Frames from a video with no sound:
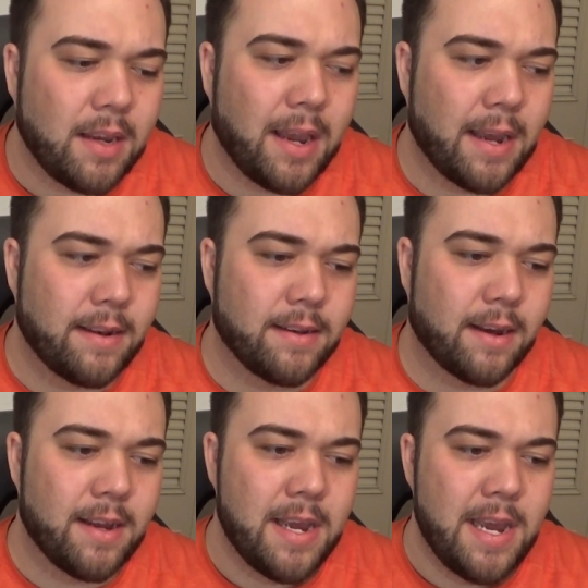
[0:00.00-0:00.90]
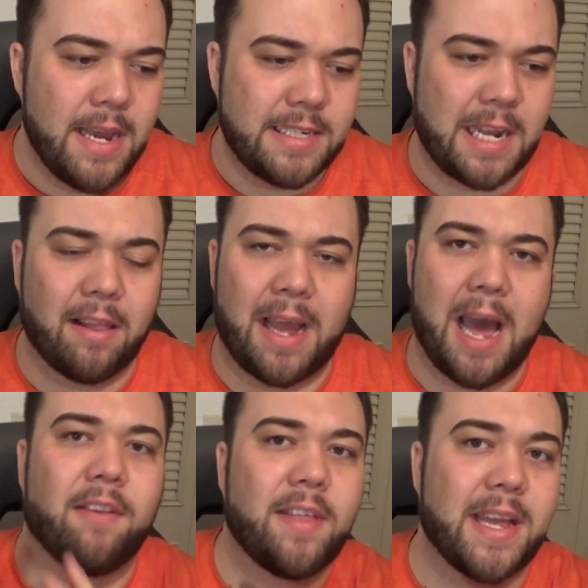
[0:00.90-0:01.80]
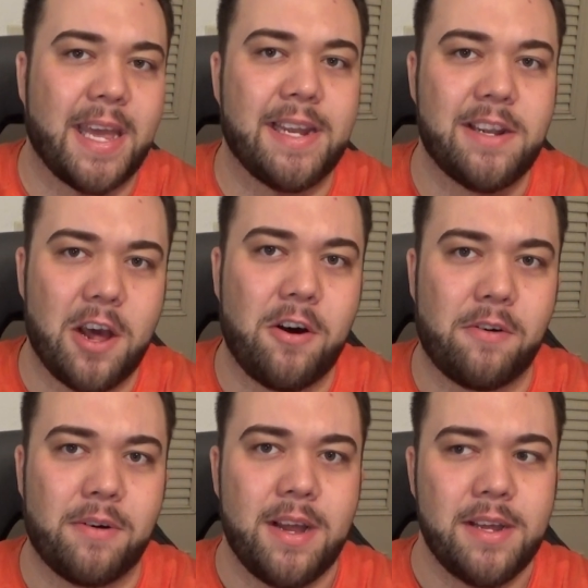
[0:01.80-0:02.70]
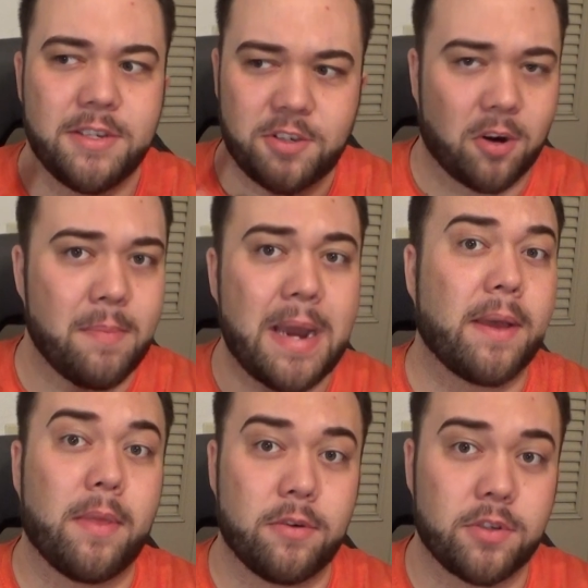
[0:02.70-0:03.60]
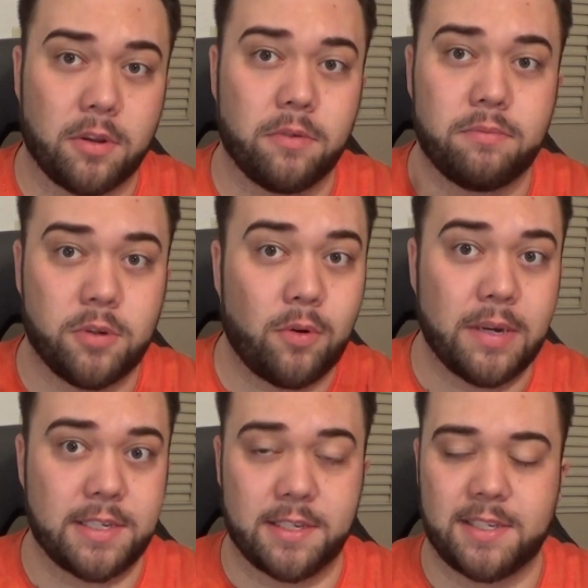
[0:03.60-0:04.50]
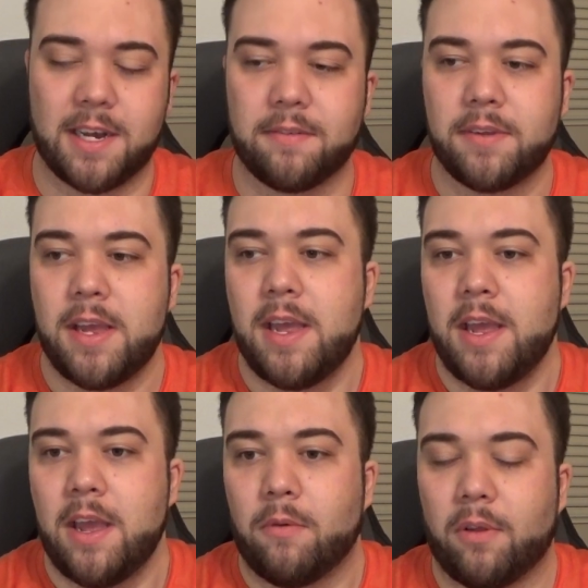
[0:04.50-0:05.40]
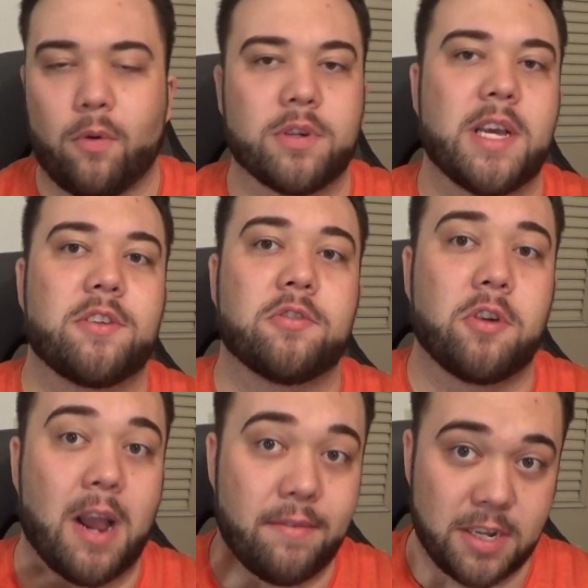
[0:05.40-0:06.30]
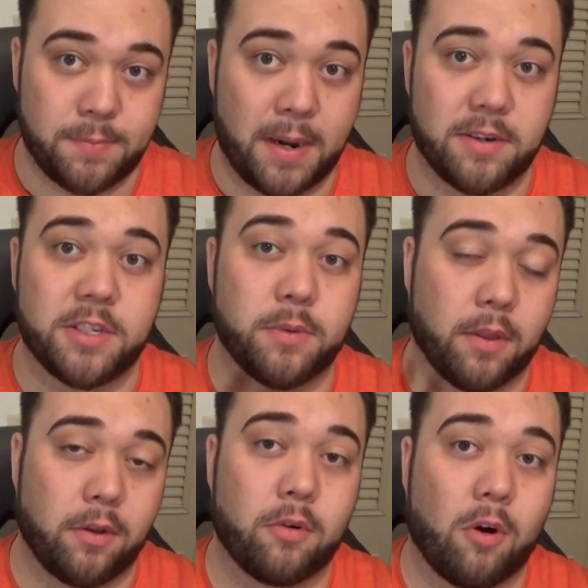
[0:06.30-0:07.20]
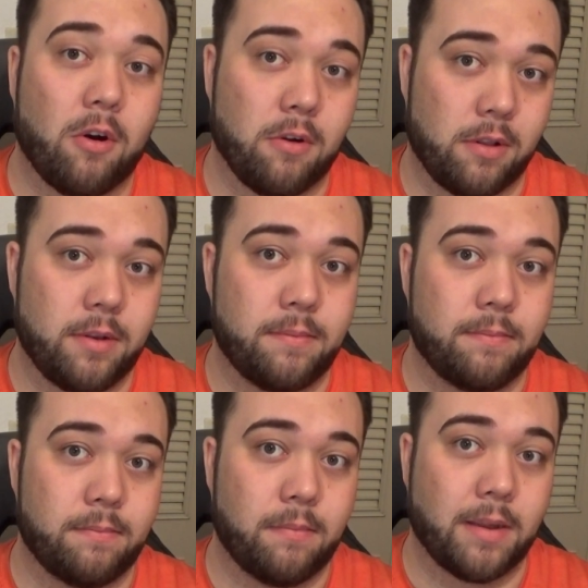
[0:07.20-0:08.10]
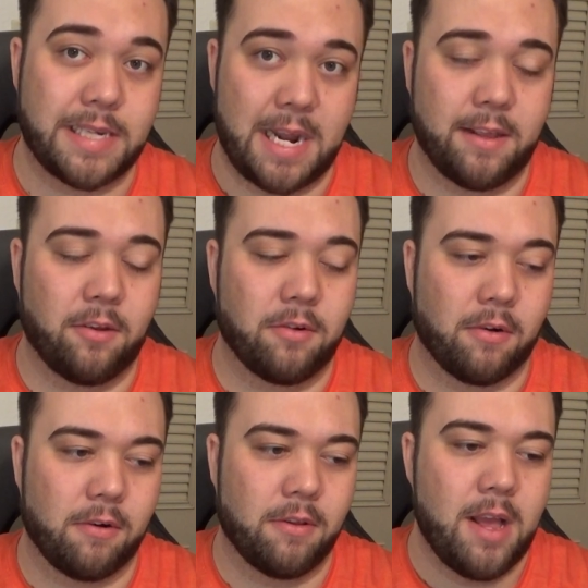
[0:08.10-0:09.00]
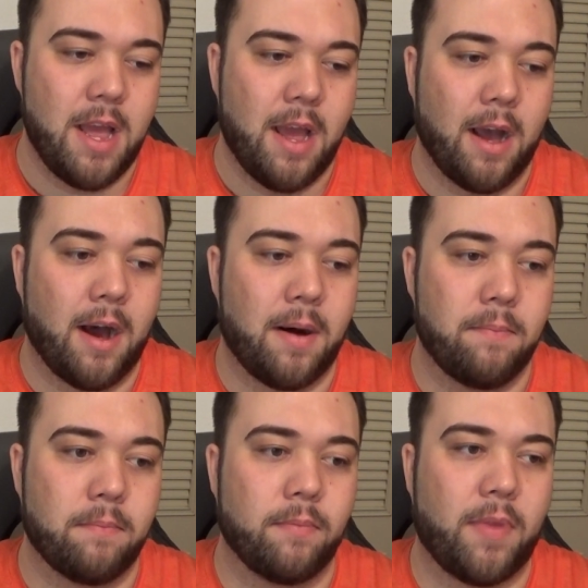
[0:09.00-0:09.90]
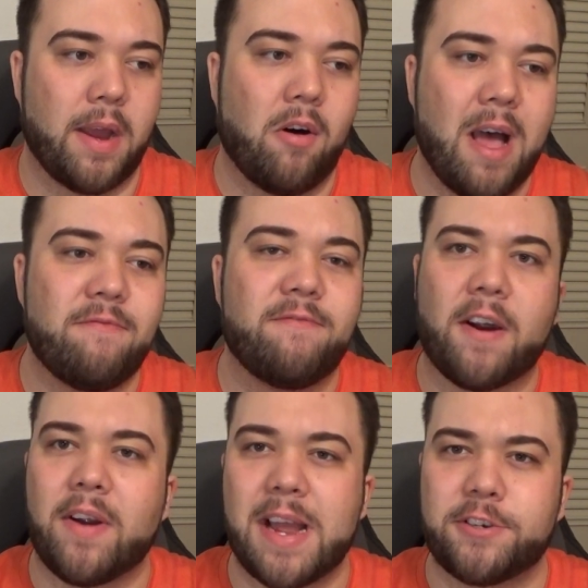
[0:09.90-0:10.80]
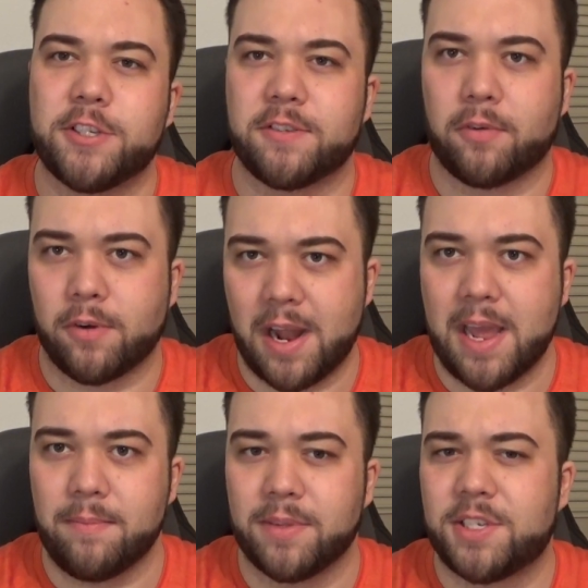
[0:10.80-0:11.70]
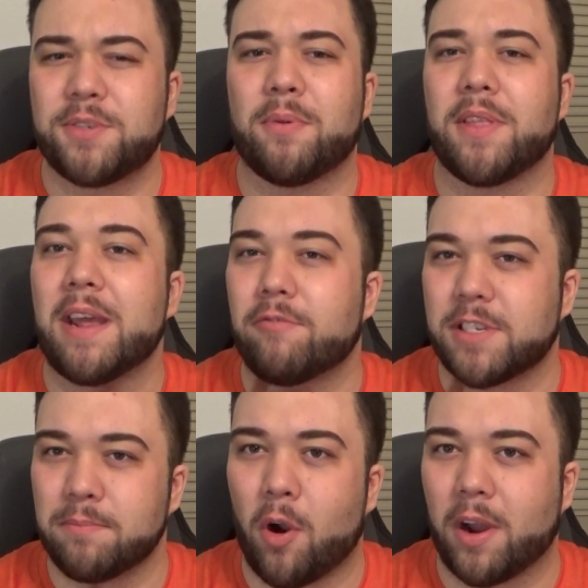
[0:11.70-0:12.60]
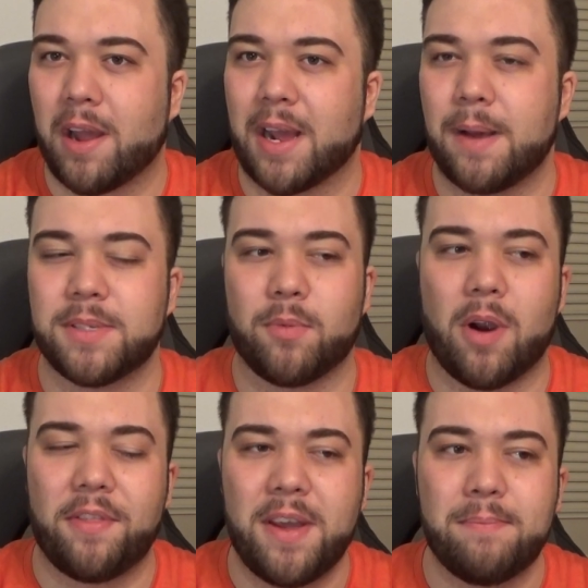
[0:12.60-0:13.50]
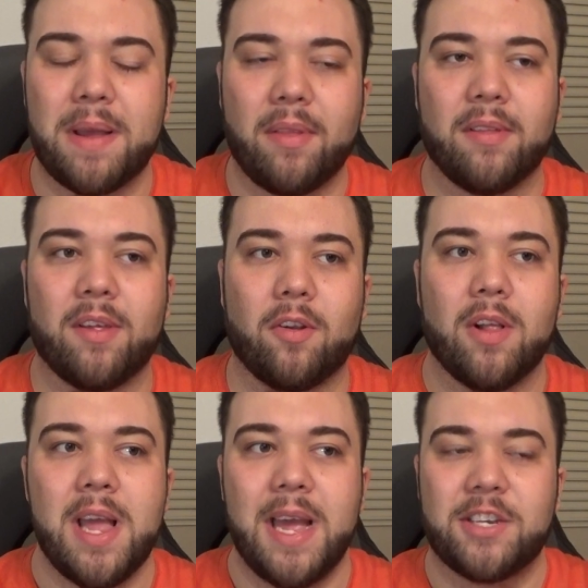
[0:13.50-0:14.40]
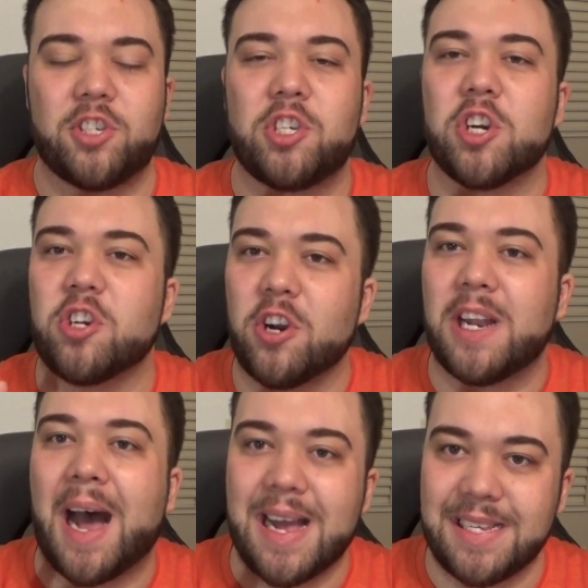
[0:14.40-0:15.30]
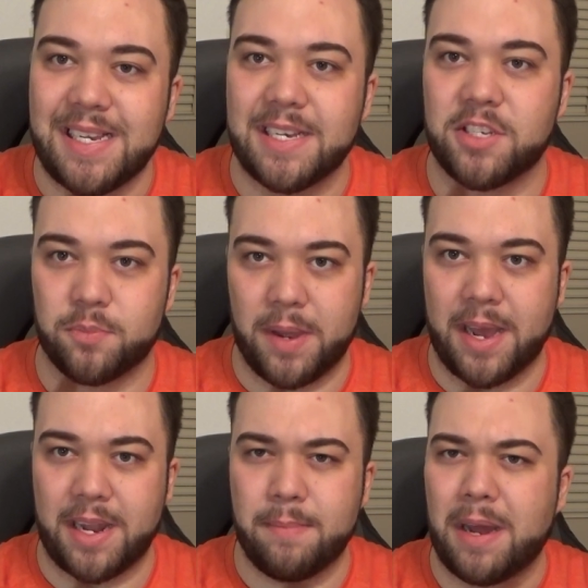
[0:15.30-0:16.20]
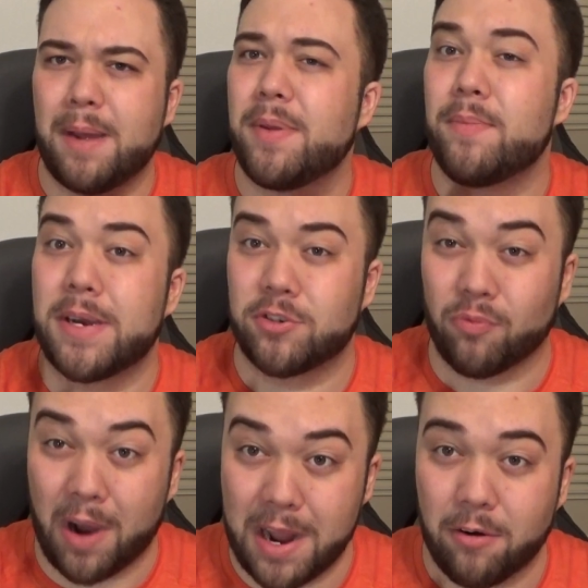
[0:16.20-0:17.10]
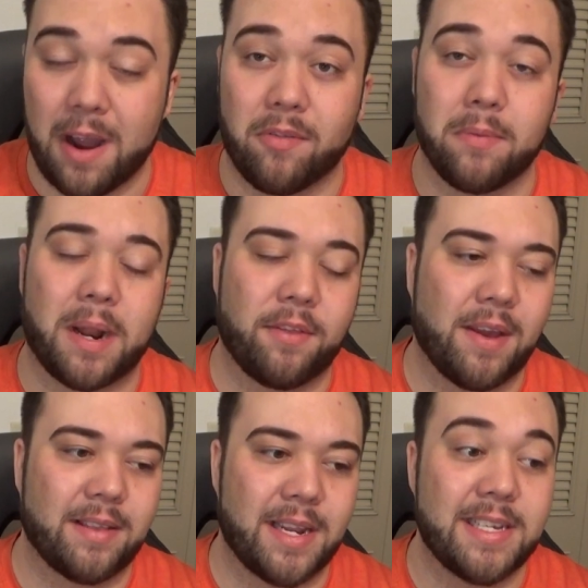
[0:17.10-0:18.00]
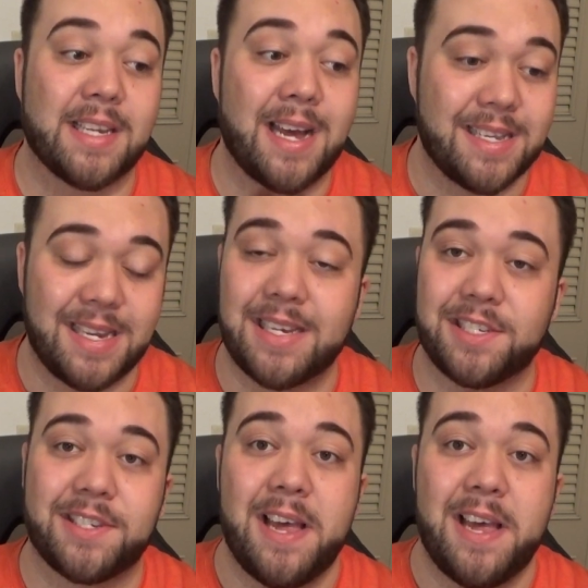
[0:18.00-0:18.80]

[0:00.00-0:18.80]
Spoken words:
And he's kind of like, how did that kid know to start making those little toys and stuff? Well, of course, they also start having experiences with a little girl, a tiny little girl. They all have variations of her name. This is where the interesting part kind of comes in, where I think Bentley Little is such a good ideas man. He might not be the best writer ever, but I think that his ideas